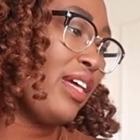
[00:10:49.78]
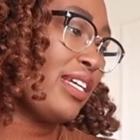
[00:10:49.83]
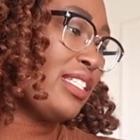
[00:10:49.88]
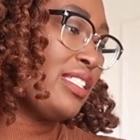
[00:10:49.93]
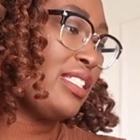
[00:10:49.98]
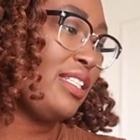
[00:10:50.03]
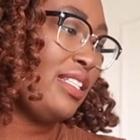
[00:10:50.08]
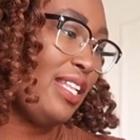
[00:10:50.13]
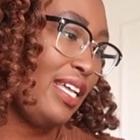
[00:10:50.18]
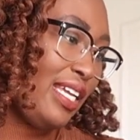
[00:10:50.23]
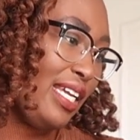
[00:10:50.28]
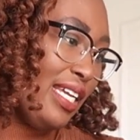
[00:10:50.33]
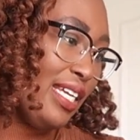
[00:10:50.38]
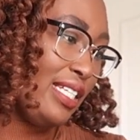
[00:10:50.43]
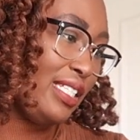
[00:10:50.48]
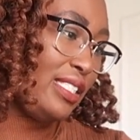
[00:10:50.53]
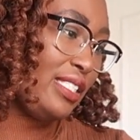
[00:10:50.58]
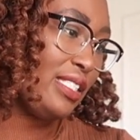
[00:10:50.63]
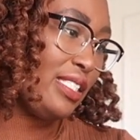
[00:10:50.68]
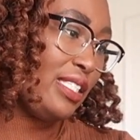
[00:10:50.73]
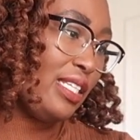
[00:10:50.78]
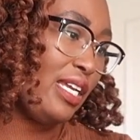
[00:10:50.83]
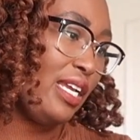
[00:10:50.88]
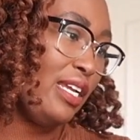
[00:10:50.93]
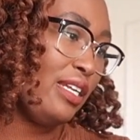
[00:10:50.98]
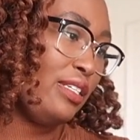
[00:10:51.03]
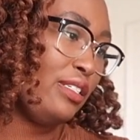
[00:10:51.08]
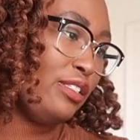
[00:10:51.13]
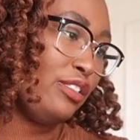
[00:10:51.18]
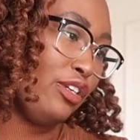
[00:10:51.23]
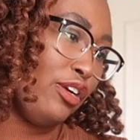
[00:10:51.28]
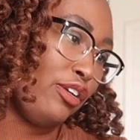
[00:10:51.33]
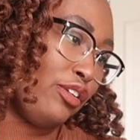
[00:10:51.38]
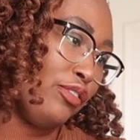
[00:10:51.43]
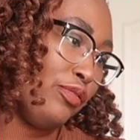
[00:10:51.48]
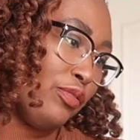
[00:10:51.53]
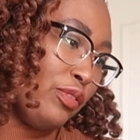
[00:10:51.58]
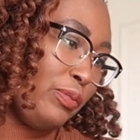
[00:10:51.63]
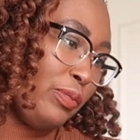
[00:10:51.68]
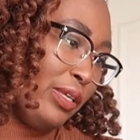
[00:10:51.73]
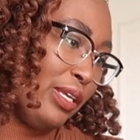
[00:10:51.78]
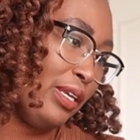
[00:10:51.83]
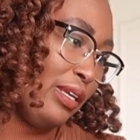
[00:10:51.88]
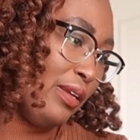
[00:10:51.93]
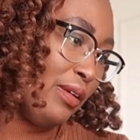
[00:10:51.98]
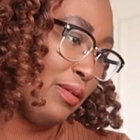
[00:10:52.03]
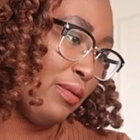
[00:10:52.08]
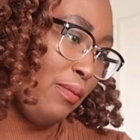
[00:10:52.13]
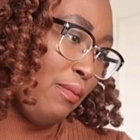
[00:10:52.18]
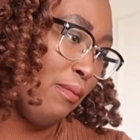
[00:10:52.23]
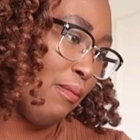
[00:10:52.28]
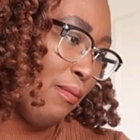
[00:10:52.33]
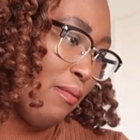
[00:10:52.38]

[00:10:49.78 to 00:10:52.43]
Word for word: Flex leggings and dark ruby